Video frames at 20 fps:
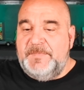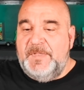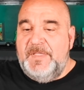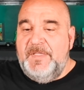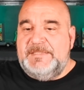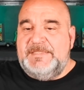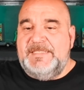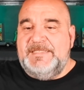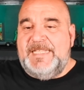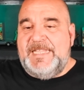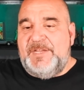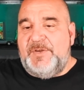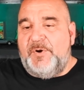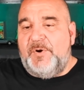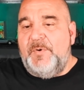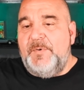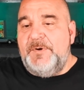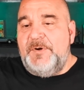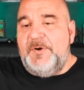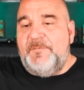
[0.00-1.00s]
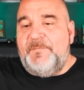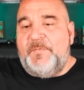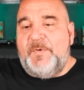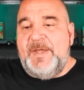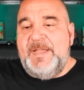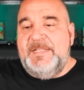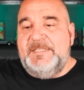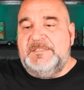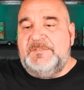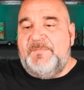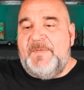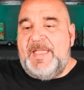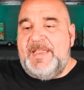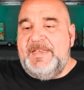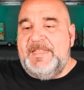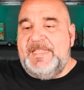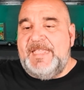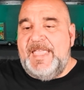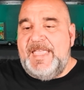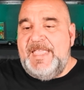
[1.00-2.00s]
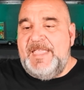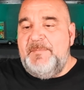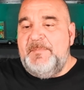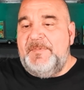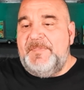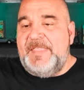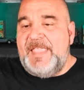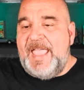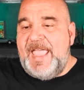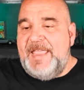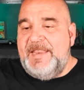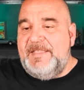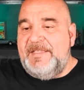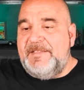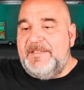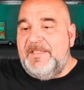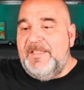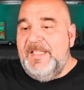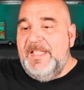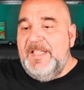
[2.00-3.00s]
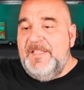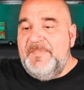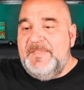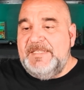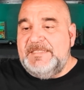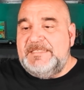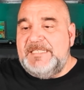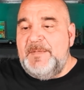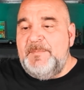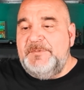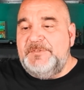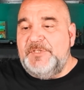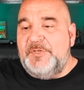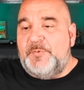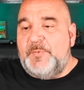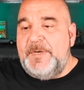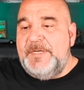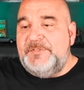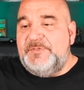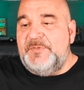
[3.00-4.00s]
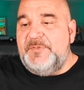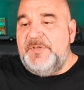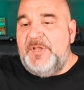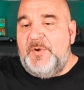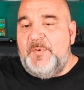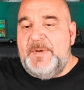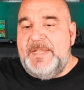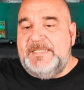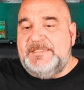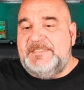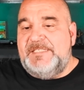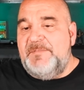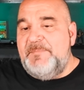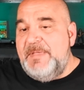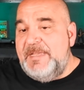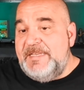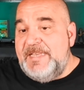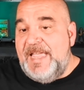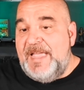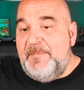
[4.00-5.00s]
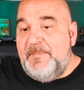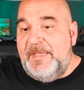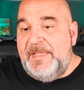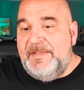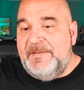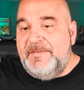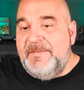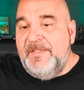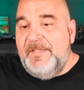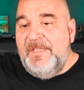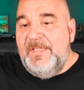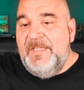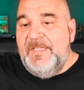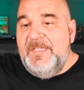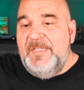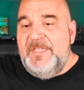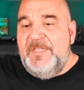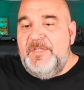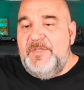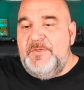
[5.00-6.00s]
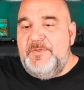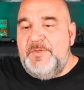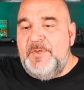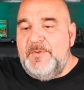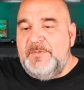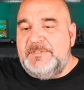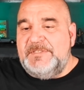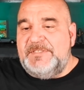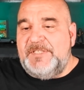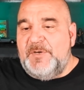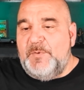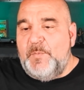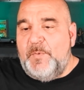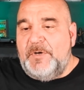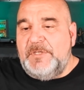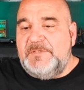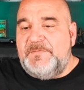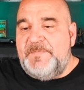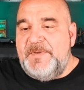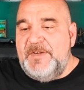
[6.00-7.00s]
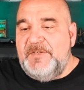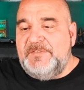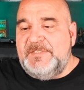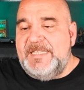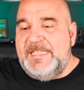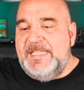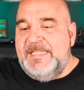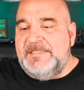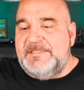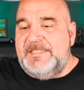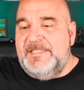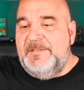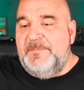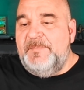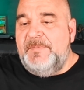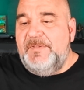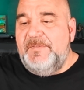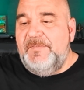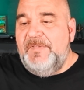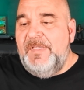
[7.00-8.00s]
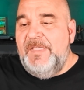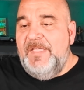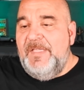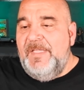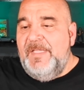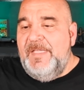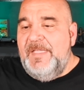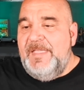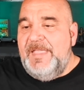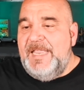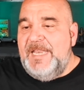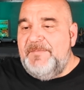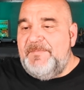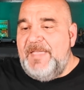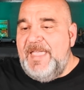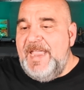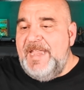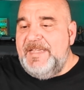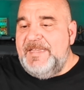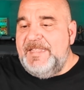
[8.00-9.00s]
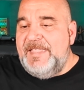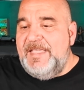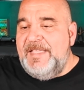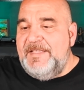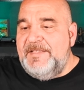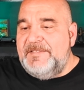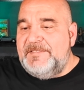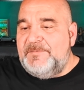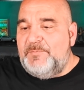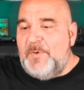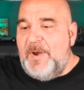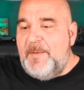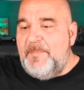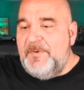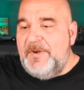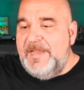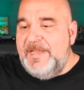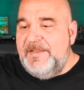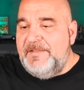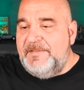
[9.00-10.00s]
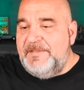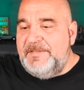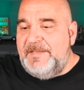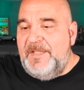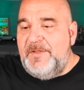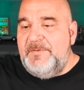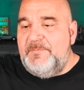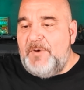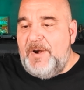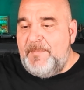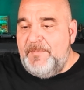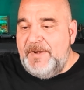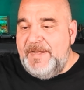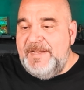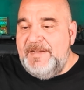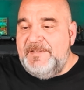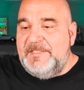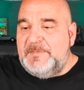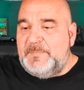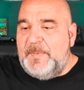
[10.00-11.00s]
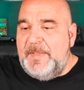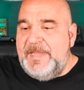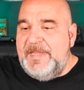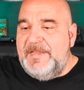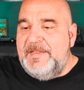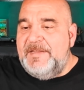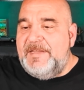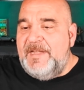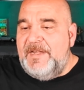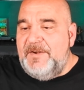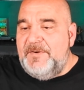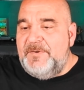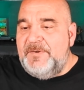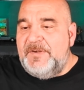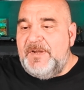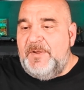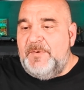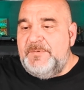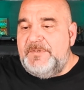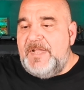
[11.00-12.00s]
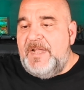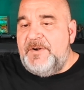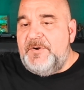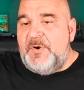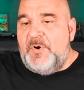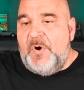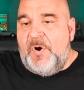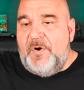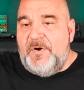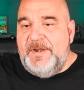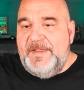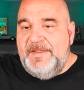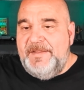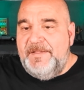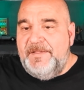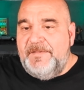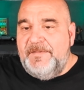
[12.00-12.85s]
It says a girl and her friends find a game in the attic that summons a creature known as the Midnight Man, who uses their worst fears against them. And if I had to guess, Robert Englund is playing a character called Dr. Harding.